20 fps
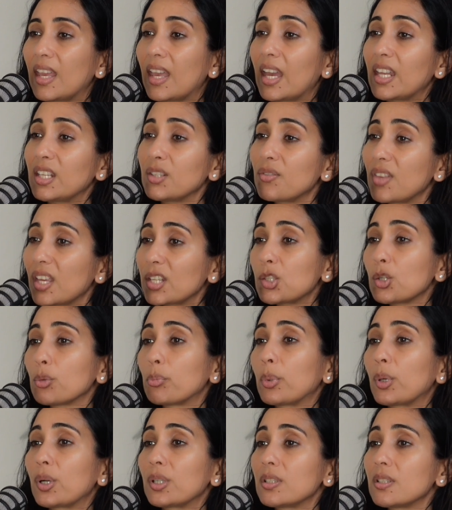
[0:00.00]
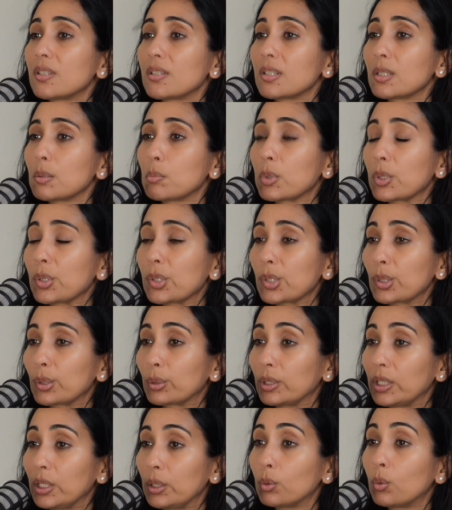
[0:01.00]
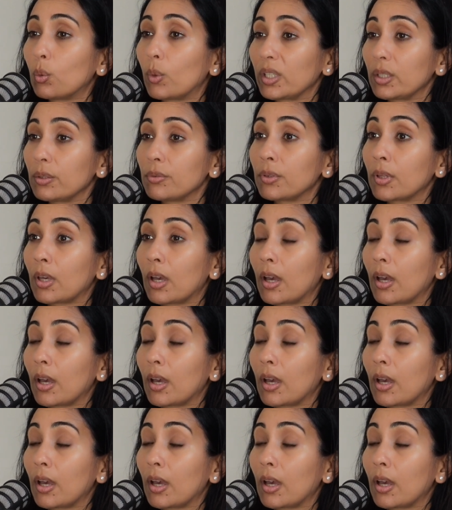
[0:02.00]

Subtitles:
And if that's your partner's emotional need or one of the